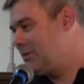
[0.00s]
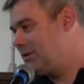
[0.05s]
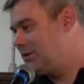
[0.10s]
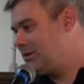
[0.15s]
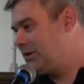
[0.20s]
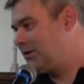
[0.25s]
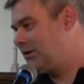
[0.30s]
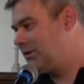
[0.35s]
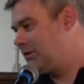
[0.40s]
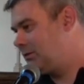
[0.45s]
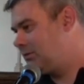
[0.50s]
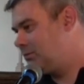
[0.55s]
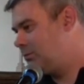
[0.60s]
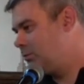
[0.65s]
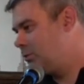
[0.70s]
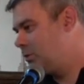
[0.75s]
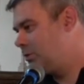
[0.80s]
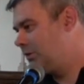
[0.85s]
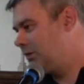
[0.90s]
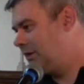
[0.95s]
I just
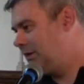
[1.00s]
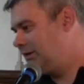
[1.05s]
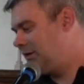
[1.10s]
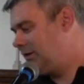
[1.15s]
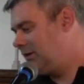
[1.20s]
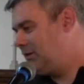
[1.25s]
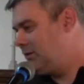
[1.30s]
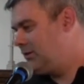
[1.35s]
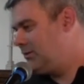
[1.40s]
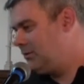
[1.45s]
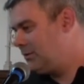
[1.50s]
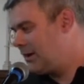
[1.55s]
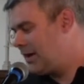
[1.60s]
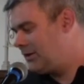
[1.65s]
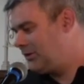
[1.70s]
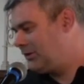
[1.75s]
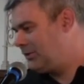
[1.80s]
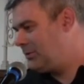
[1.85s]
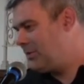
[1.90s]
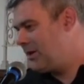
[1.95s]
wanted to
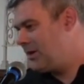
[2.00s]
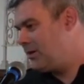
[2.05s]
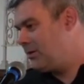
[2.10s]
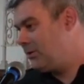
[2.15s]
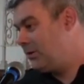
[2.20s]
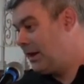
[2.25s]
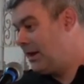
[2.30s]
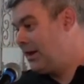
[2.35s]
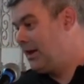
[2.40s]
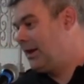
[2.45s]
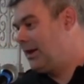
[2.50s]
add as well,